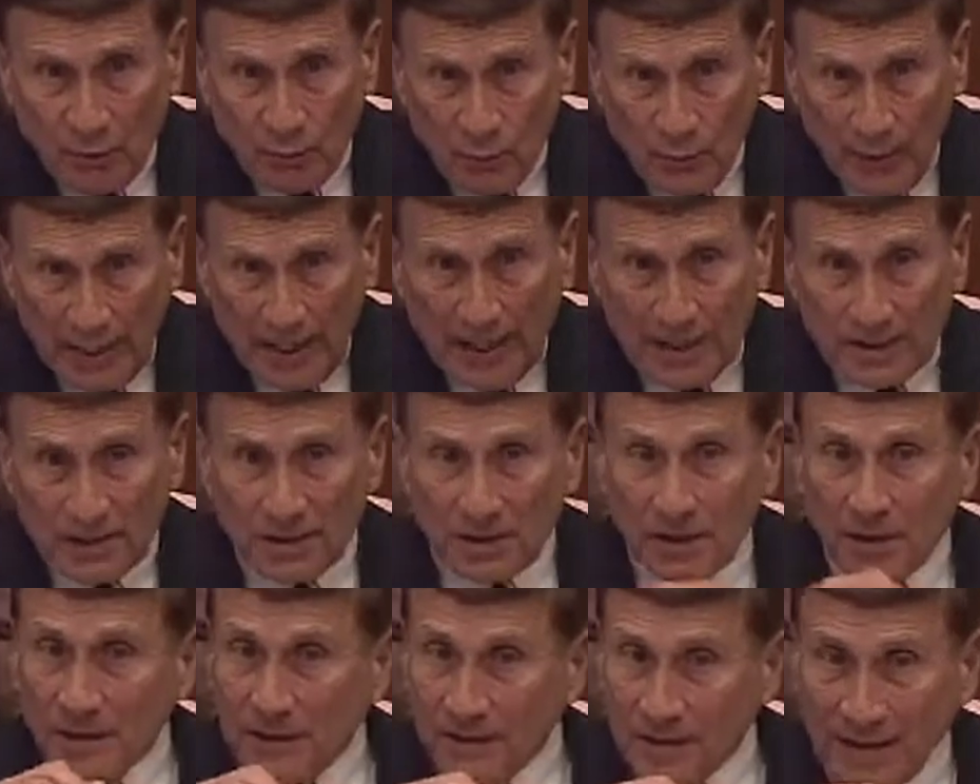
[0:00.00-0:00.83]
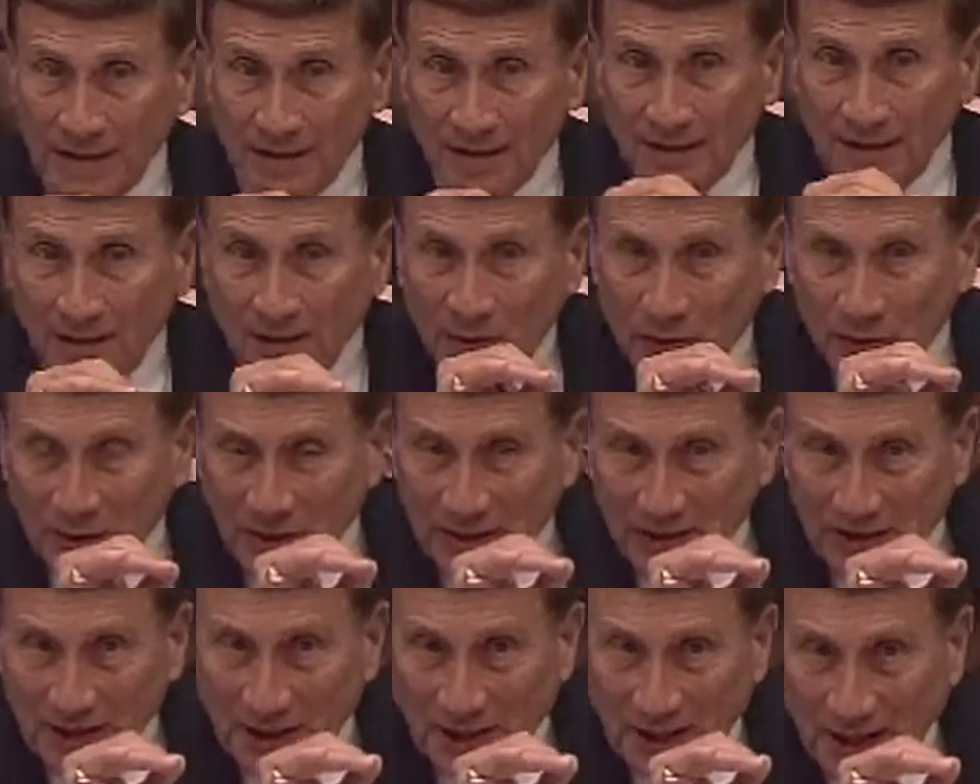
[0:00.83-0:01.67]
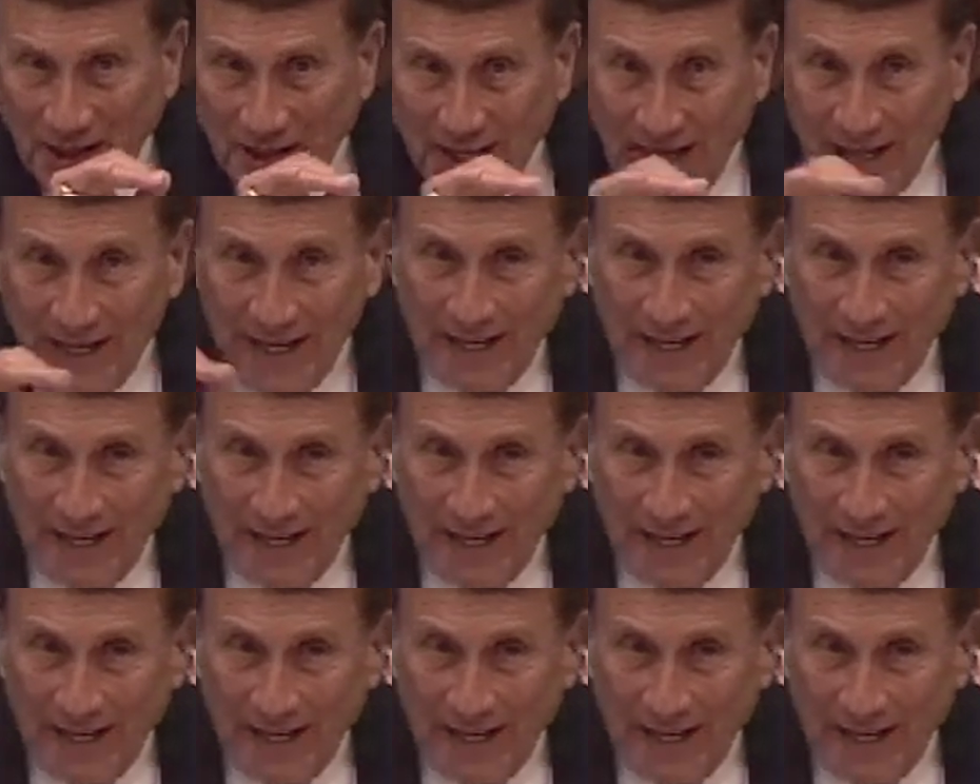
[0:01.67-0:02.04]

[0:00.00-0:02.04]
risk. You don't have,